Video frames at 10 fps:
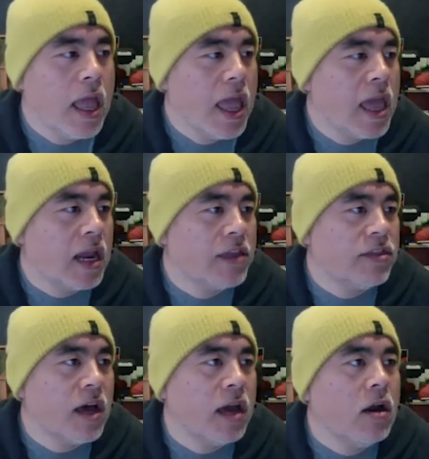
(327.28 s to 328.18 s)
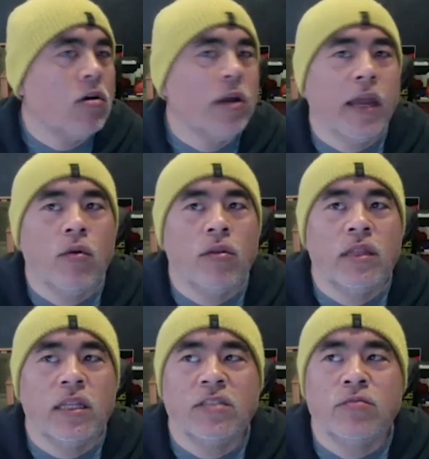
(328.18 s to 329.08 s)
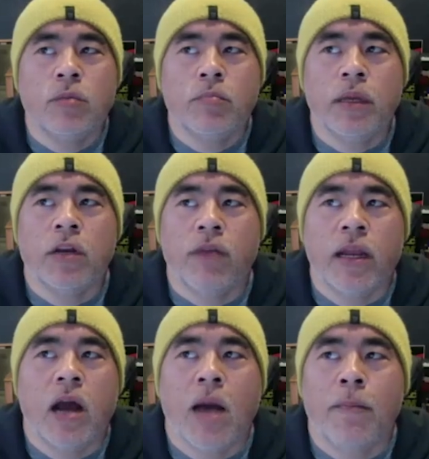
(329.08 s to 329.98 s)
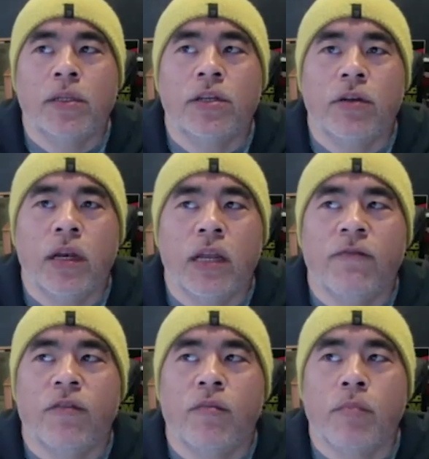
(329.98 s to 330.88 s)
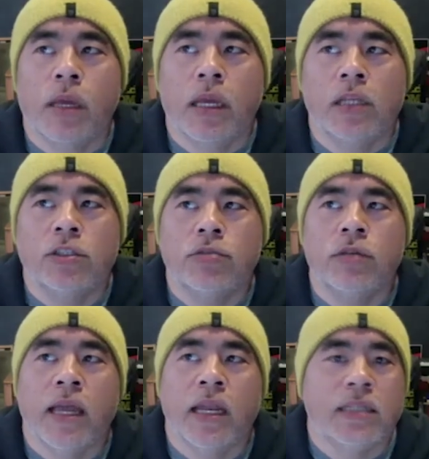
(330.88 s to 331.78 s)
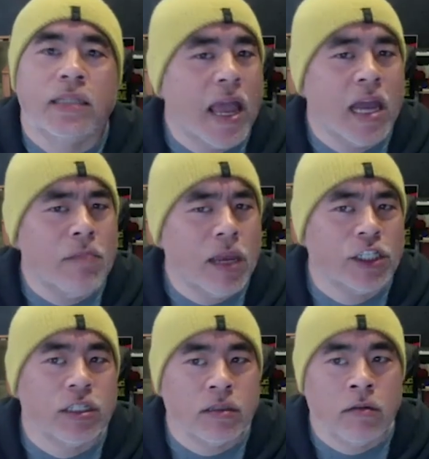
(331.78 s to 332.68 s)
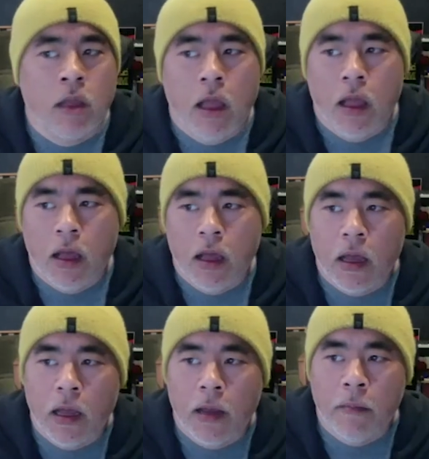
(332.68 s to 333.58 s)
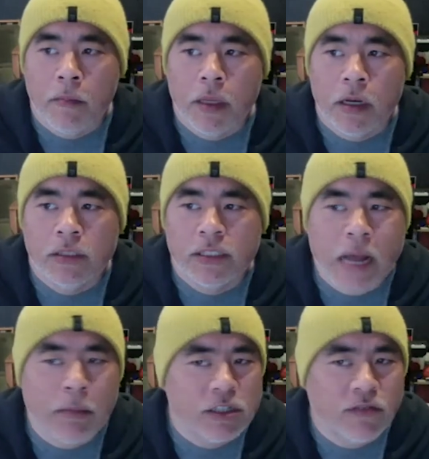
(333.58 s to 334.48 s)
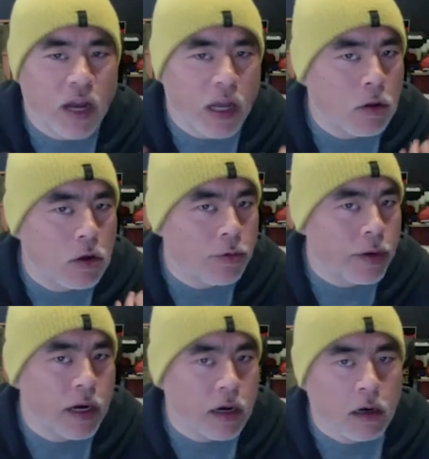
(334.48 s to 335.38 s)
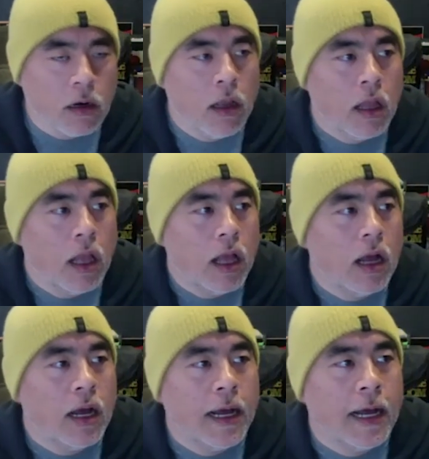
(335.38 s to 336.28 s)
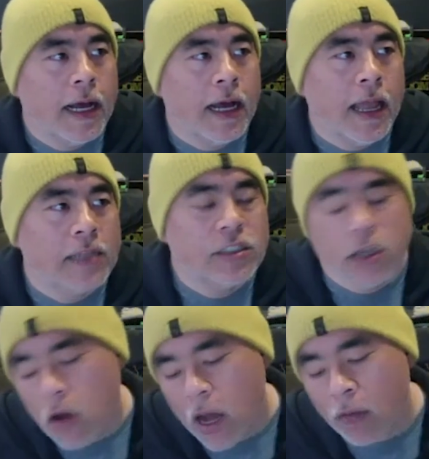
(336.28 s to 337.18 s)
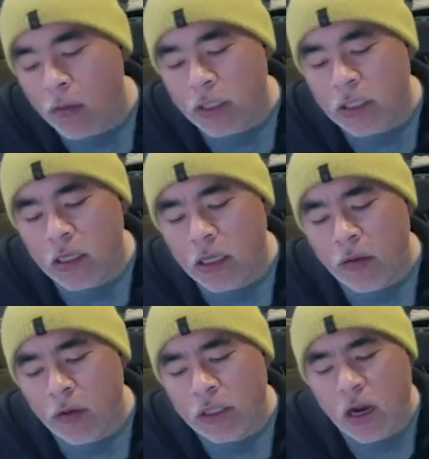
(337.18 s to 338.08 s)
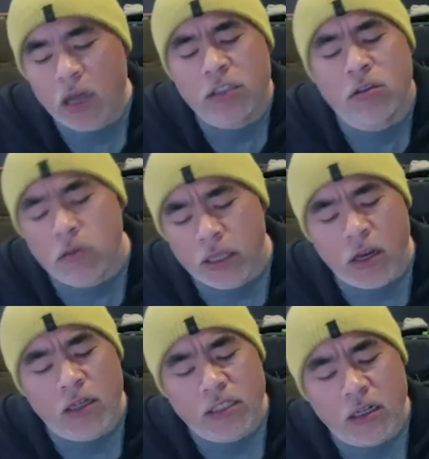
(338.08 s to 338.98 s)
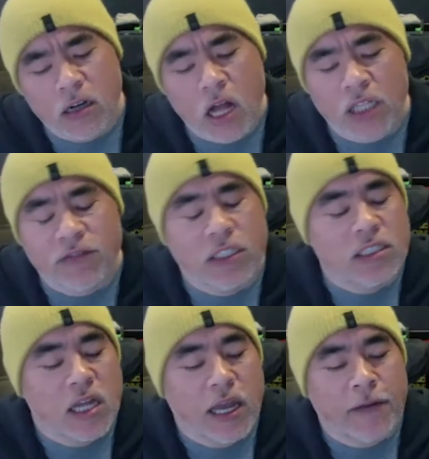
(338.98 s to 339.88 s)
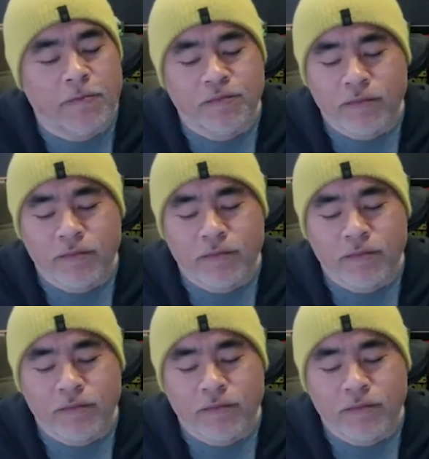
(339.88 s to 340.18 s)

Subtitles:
And I thought, okay, well, this would be a great opportunity for me to get into animation, establish a viable career. And so I went to art school at the Art Center College of Design,